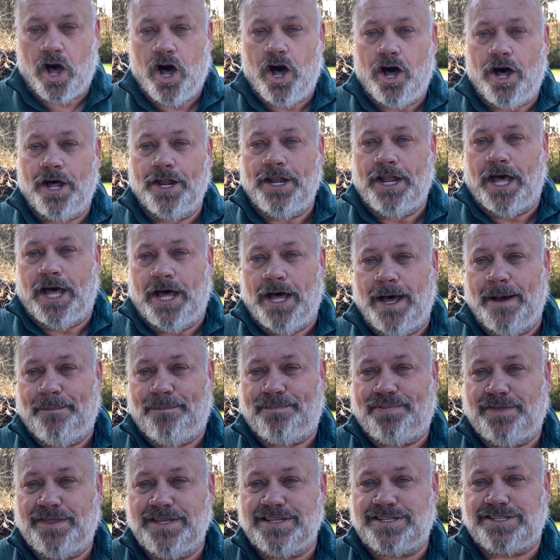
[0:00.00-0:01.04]
on
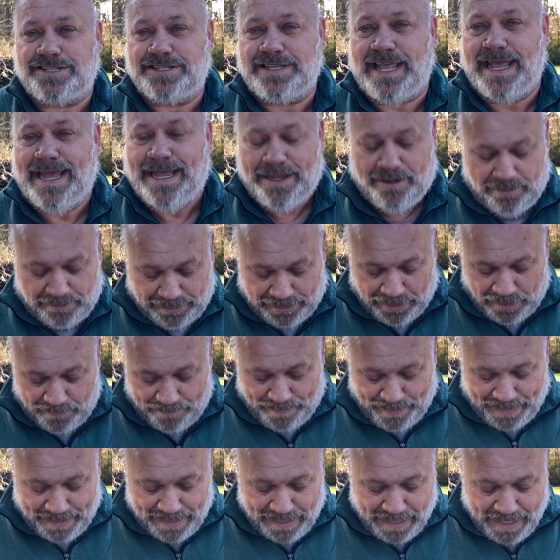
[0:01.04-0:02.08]
up the scale a little
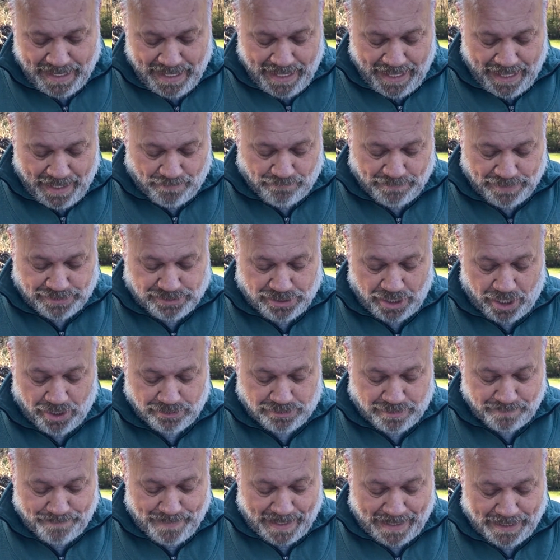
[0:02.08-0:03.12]
bit, and we
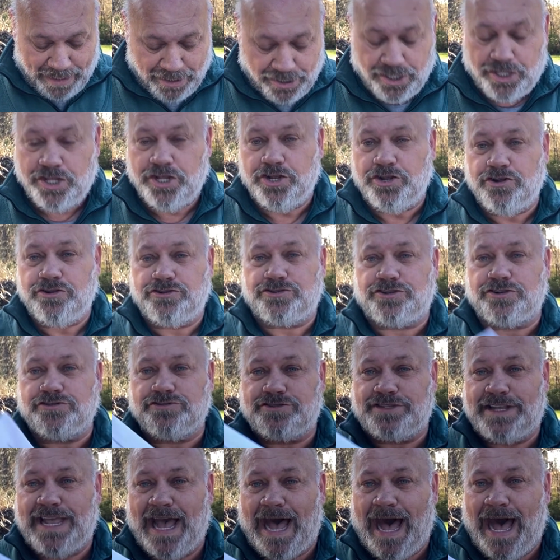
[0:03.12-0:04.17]
talked about a
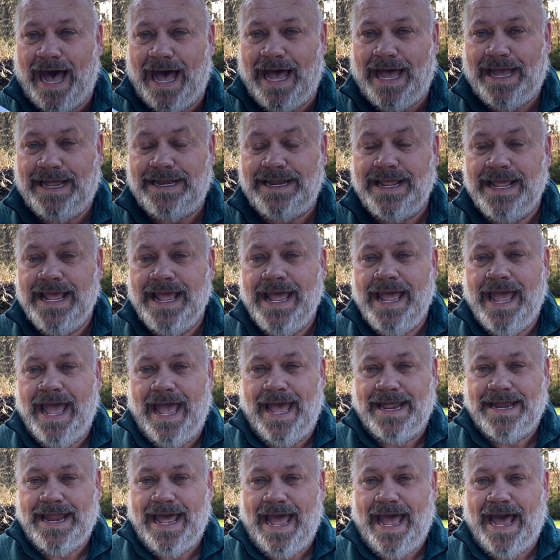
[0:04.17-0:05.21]
user's guide
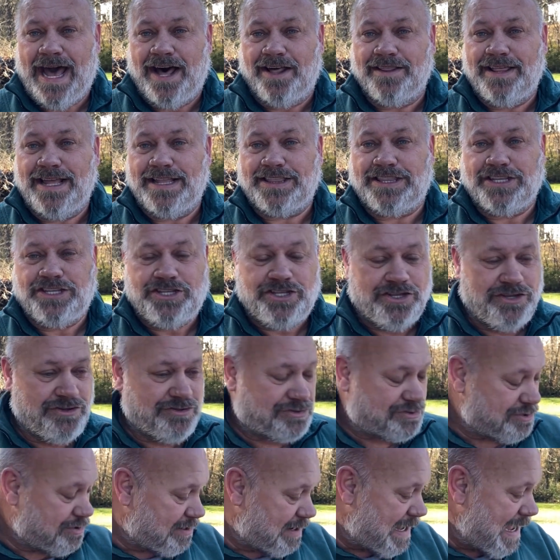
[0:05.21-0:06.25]
and how that the
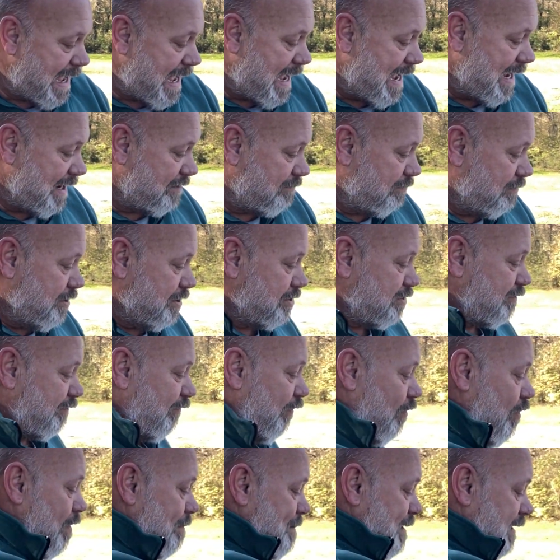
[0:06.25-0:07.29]
user guide was
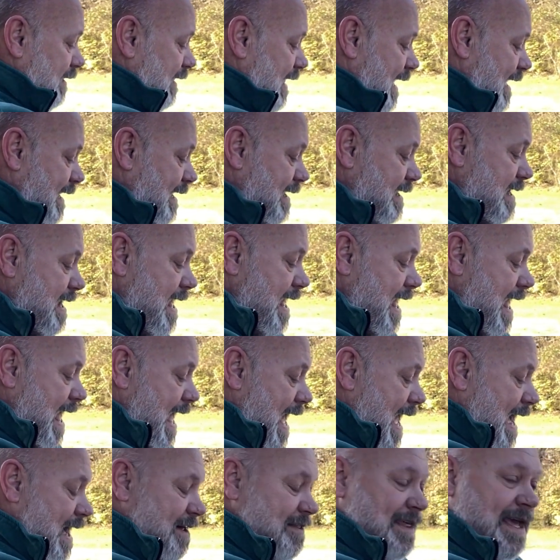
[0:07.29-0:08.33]
formulated,
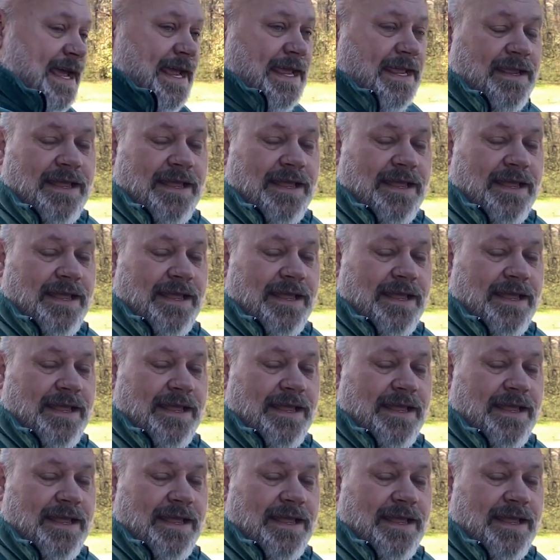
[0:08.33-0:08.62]
how they